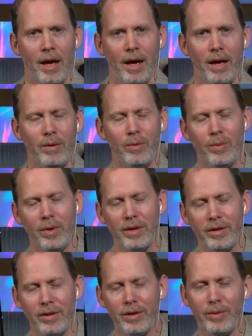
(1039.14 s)
Uh,
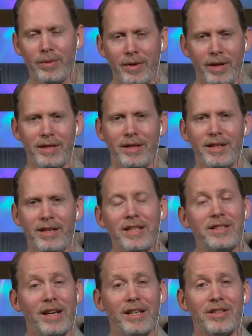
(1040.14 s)
well, you know, it, it,
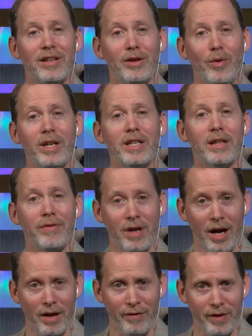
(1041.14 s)
takes, I guess, a great deal of
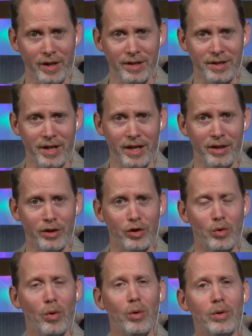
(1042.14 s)
confidence and
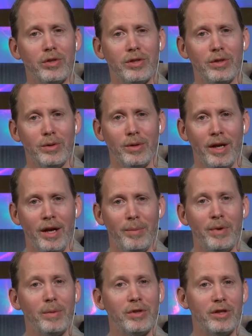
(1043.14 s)
control to
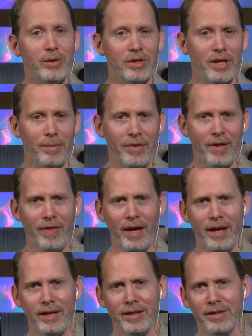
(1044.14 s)
be able to do something
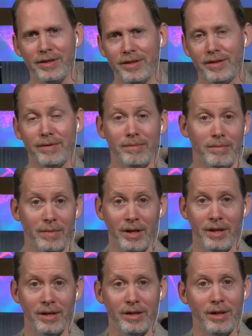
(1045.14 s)
that is
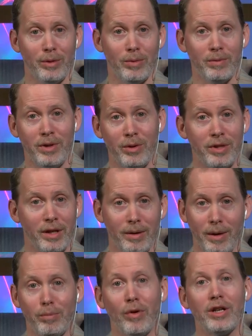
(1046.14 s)
uh, you know, using
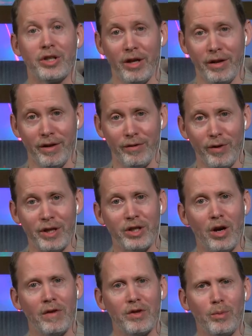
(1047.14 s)
a, brush on a, a French
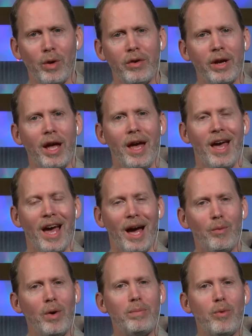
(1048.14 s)
curve. So I'm wondering,
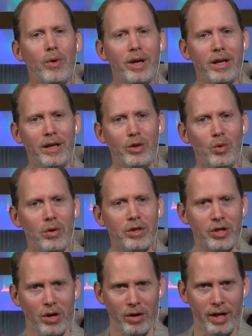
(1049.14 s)
at what point in your
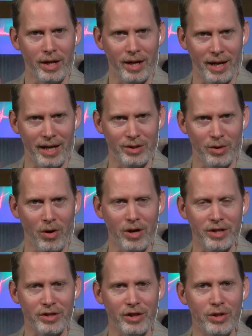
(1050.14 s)
journey as an
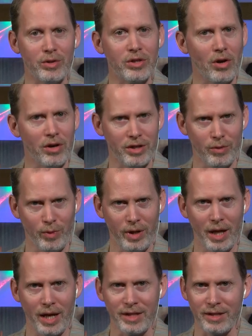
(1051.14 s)
artist did you start to
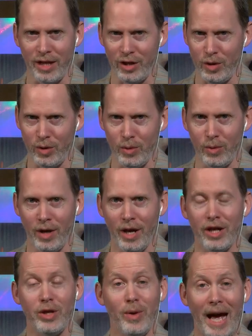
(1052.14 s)
realize that you
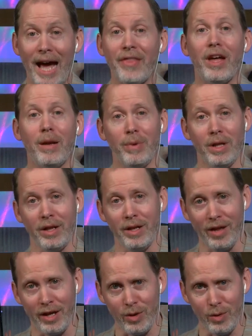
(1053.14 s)
you had that ability
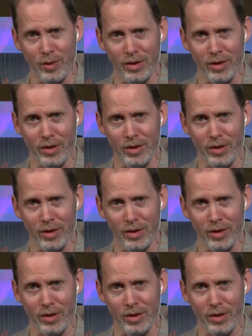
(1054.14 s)
that you